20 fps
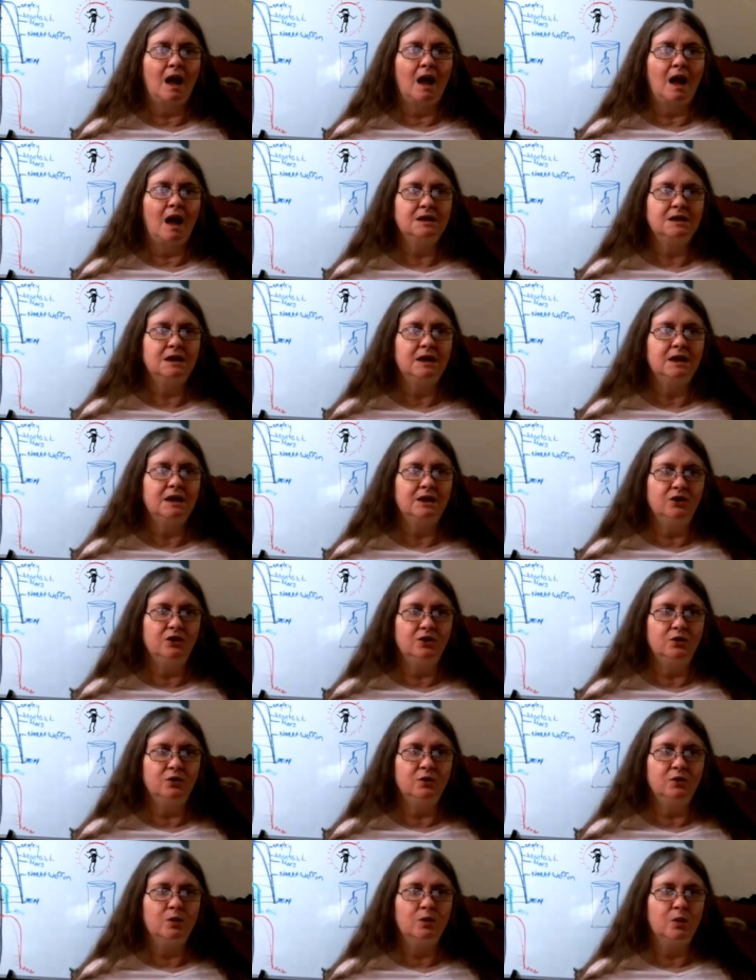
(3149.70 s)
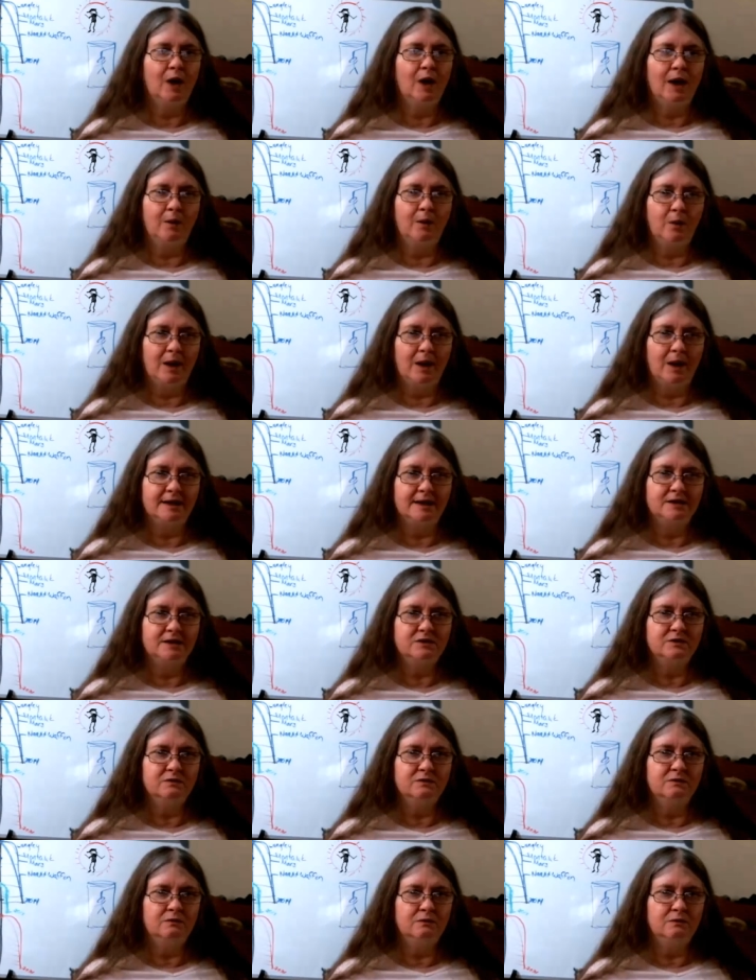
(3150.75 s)
And he knew who I
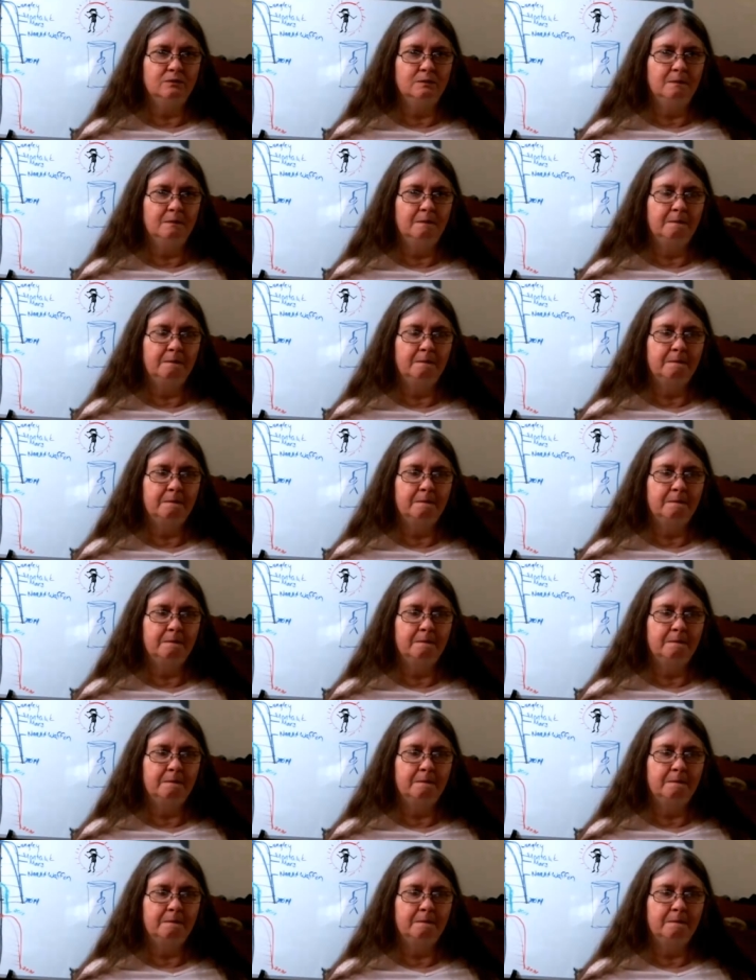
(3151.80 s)
was.